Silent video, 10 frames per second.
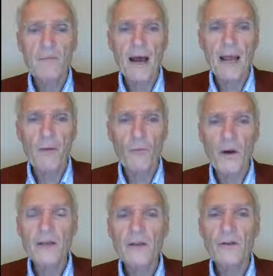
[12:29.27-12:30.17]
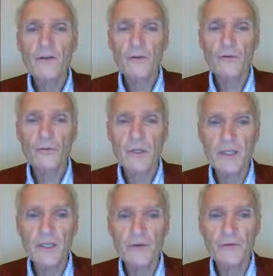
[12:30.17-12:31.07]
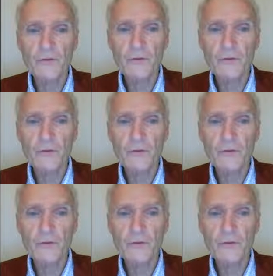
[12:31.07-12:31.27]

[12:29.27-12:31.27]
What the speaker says: by 1 to 3 years.